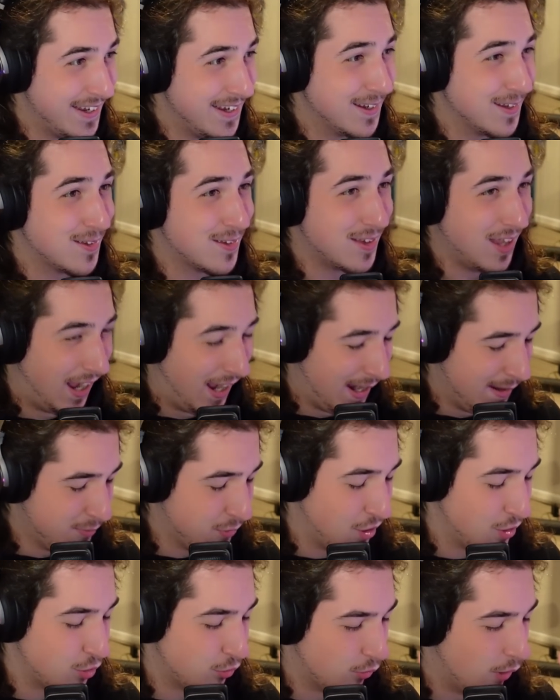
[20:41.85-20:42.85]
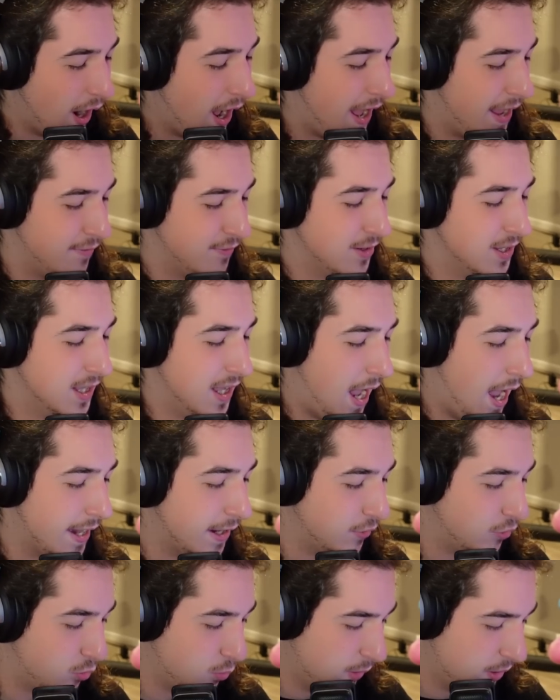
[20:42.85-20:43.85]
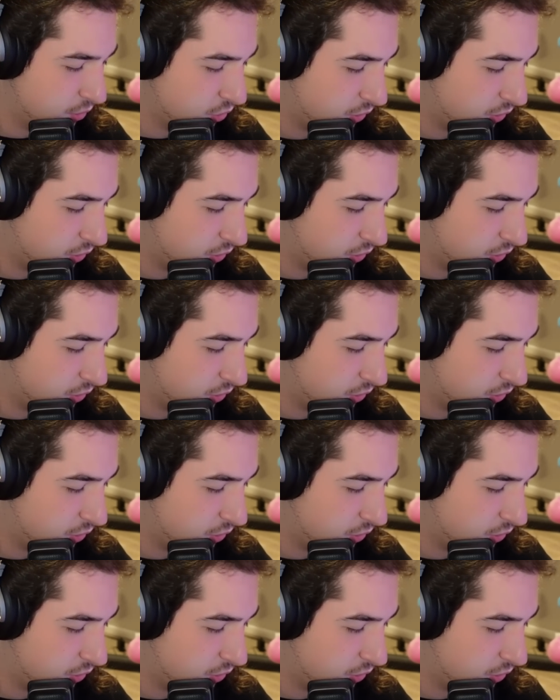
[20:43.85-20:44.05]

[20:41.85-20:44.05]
It's time to thrive. I can switch.